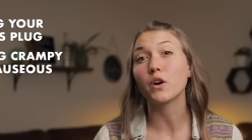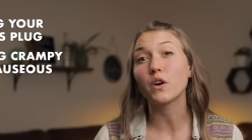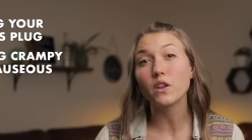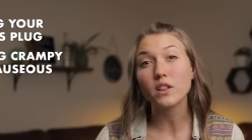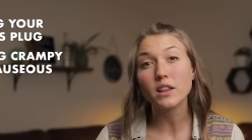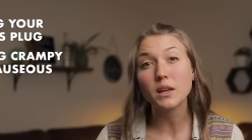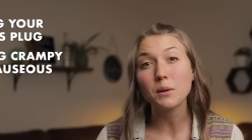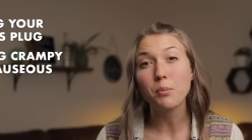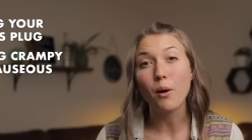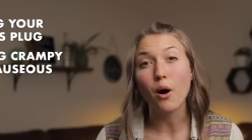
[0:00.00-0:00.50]

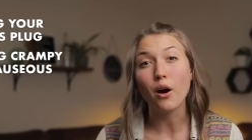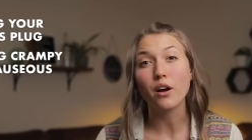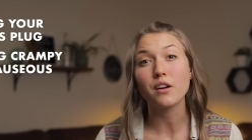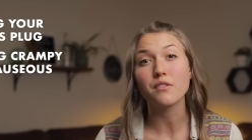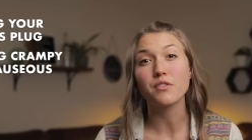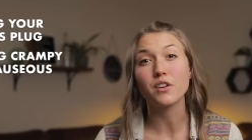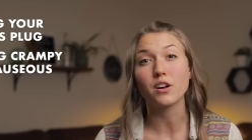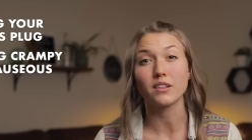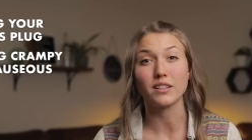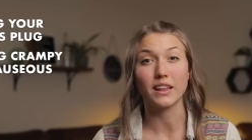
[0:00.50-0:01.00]
early part
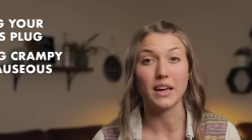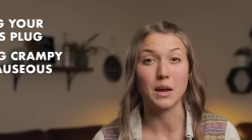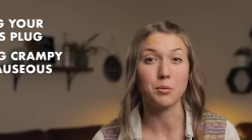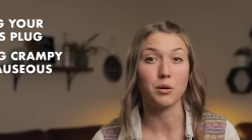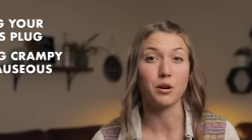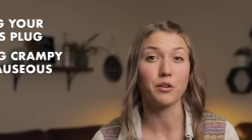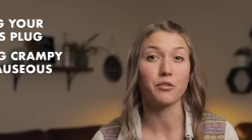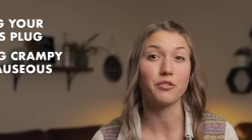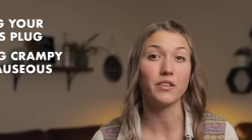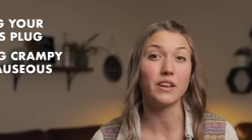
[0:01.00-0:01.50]
of their
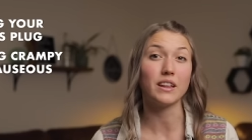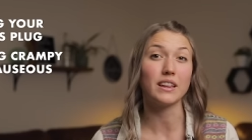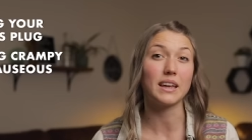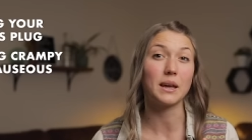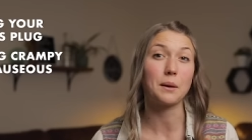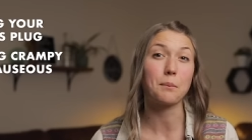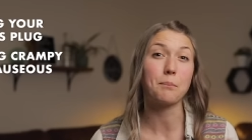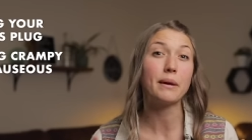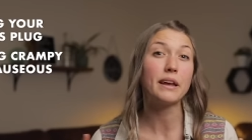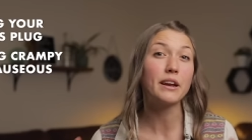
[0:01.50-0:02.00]
labor
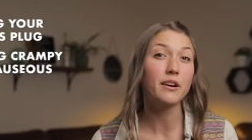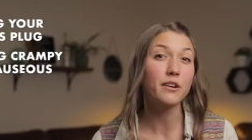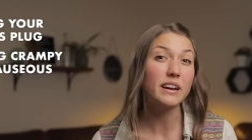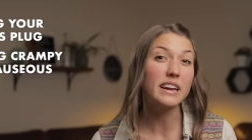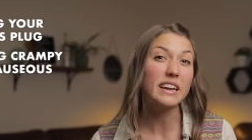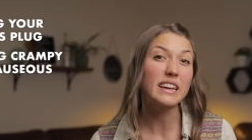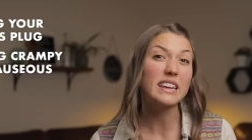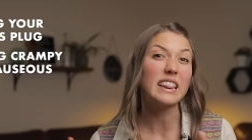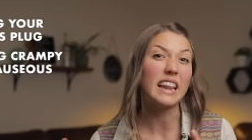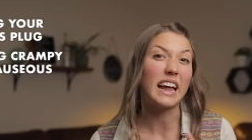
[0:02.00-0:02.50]
feeling
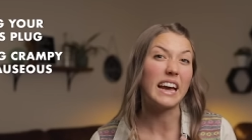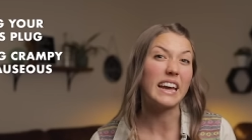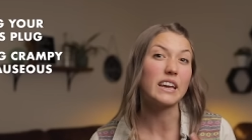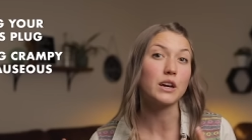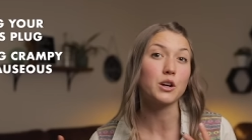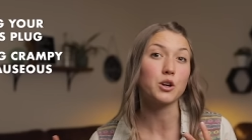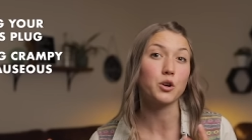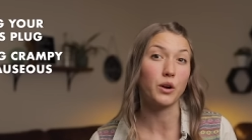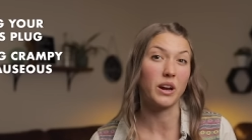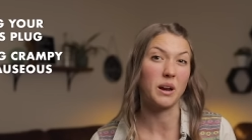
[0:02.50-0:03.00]
period
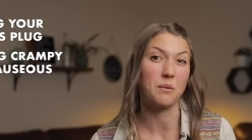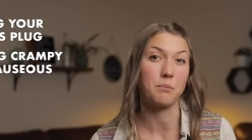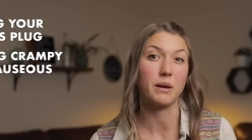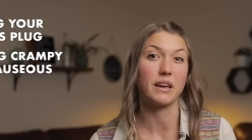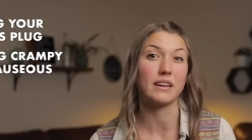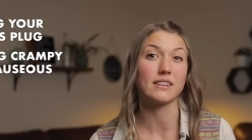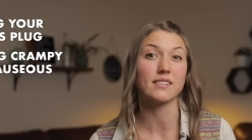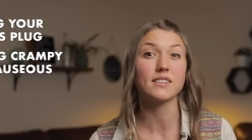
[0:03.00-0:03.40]
like cramping,